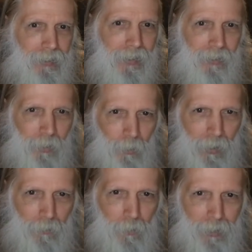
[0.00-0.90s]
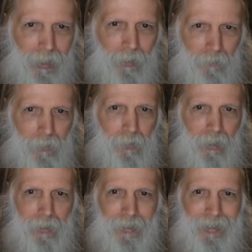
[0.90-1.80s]
So if you take a few
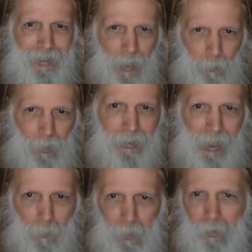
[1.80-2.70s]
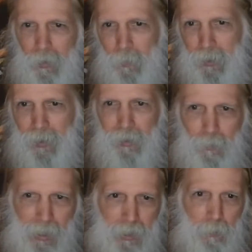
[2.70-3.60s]
dozen separate chemical or material
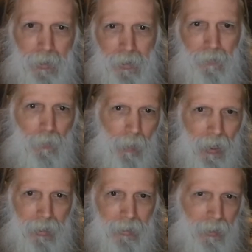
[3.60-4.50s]
measurements of the body,